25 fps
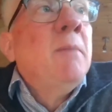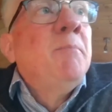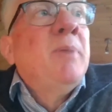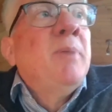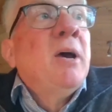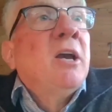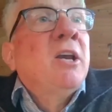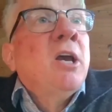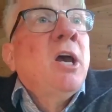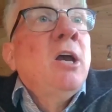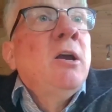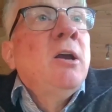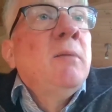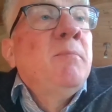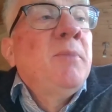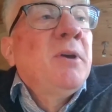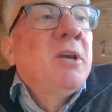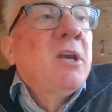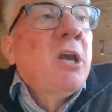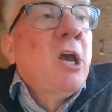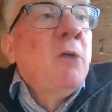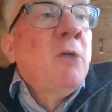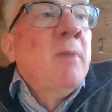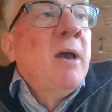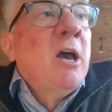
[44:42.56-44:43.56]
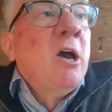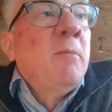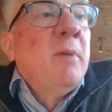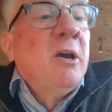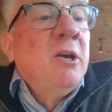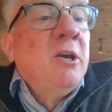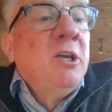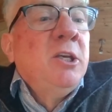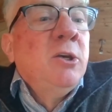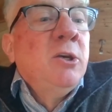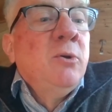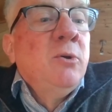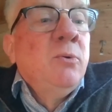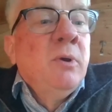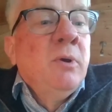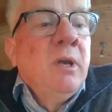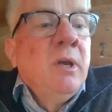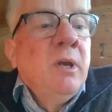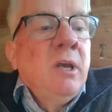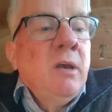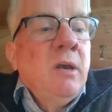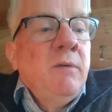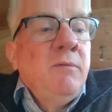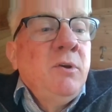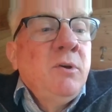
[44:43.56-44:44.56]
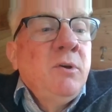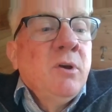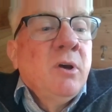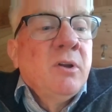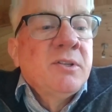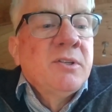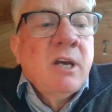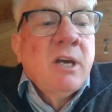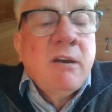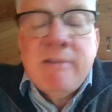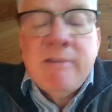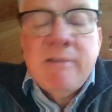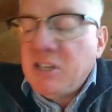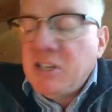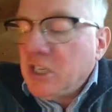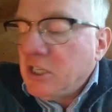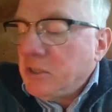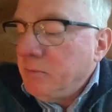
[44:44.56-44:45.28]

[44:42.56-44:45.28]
Um, Pacome, how about you? Have you got direct